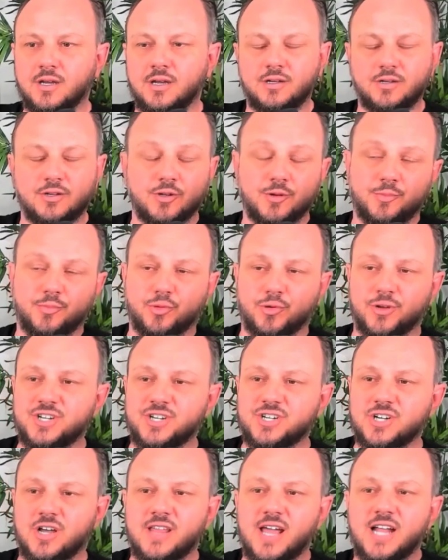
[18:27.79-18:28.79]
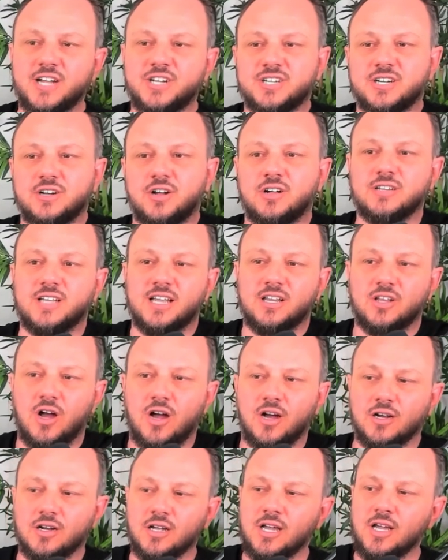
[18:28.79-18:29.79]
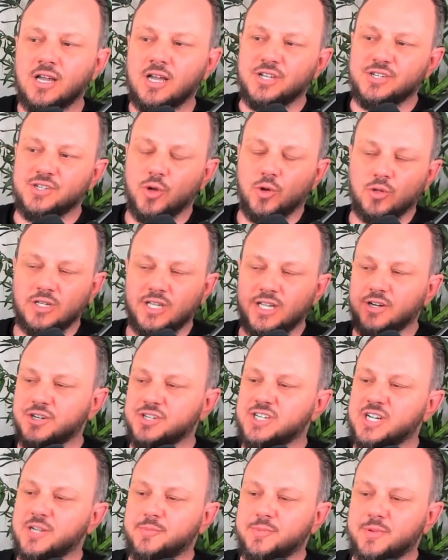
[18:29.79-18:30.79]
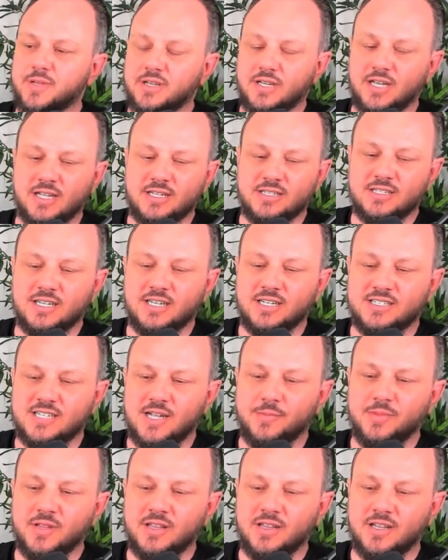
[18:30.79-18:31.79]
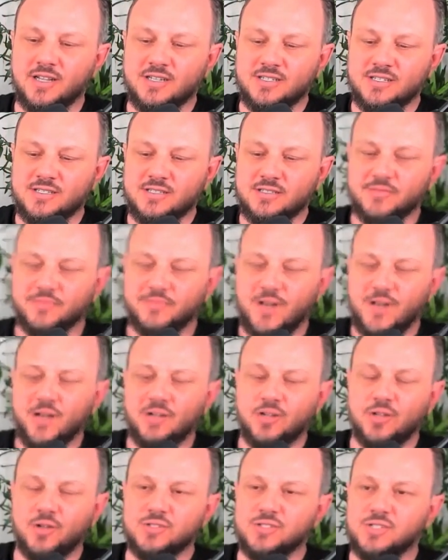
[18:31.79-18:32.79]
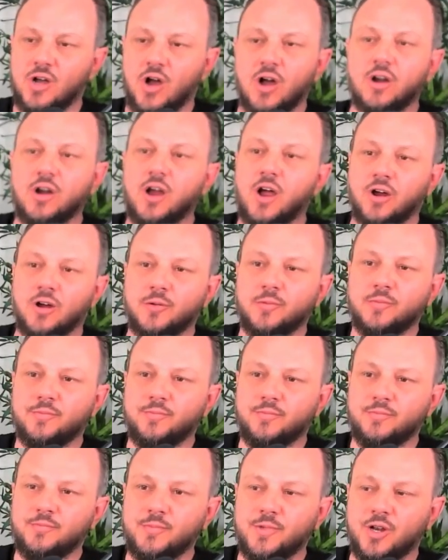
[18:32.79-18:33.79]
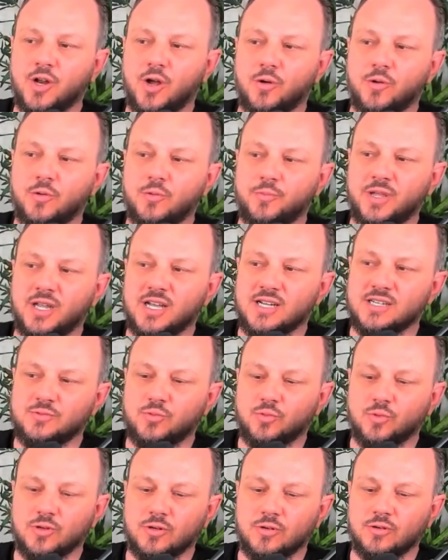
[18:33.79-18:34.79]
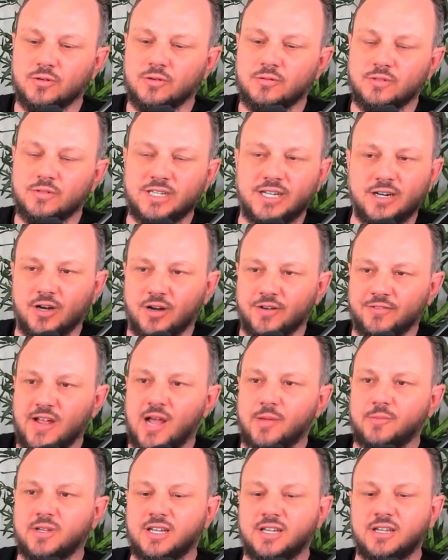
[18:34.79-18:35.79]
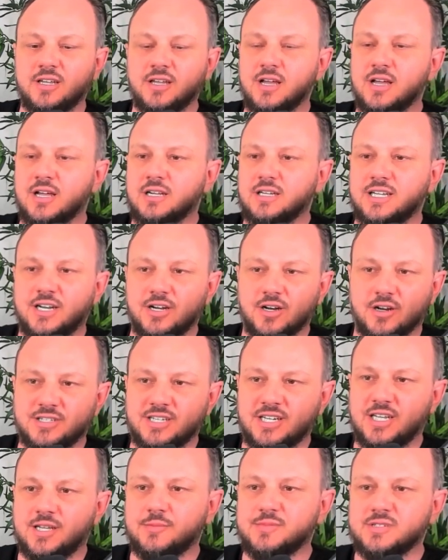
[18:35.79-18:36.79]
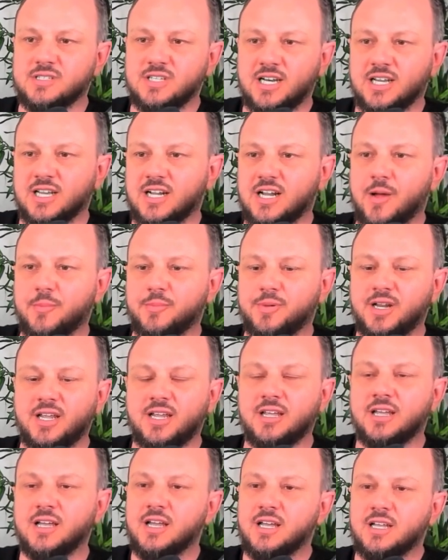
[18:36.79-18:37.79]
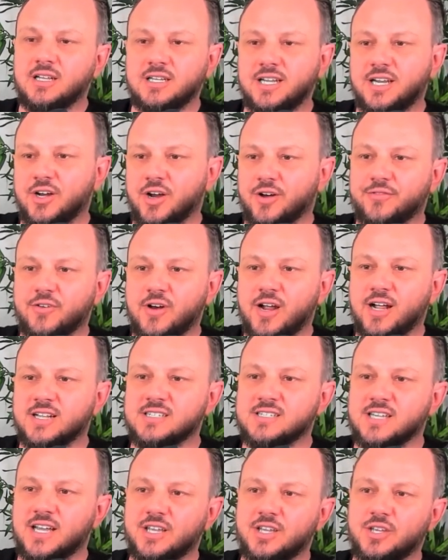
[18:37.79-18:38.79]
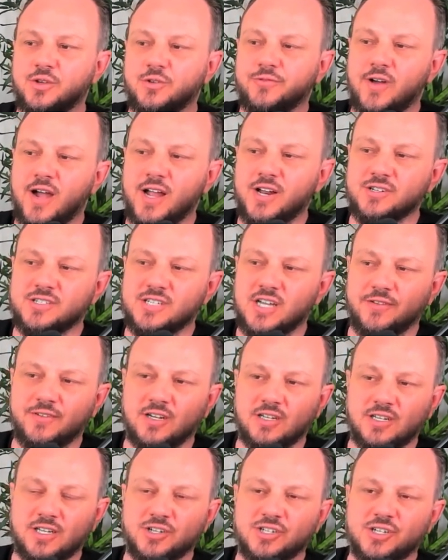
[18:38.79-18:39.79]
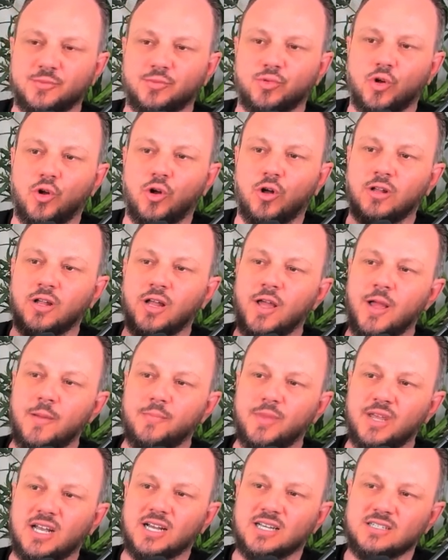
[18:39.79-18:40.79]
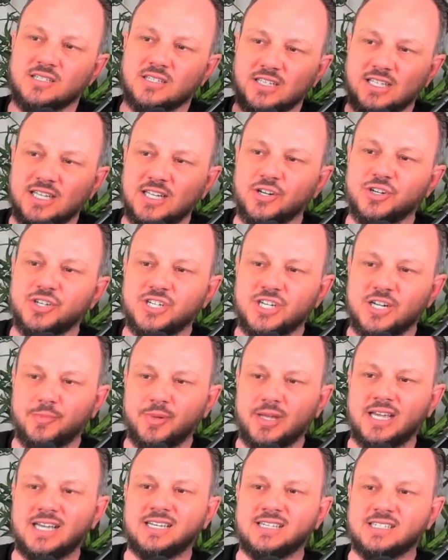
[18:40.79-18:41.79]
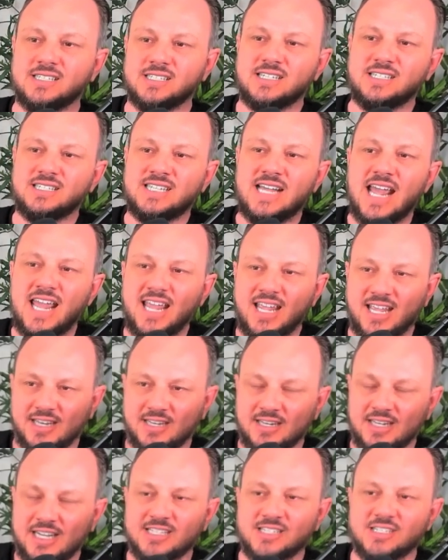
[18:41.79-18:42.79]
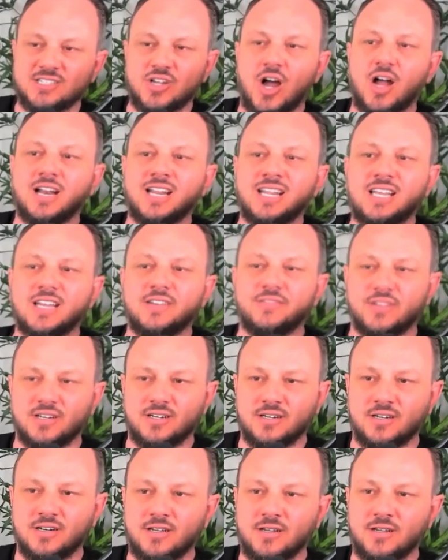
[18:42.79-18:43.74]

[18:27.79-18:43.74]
Dude, preach on that shit all day long. So leadership, it's it's something that's very close to our heart, you know, because we're leading our family, leading our teams, leading the company, leading our friends. Like you find yourself in a leadership role because leadership is taken, it's not given.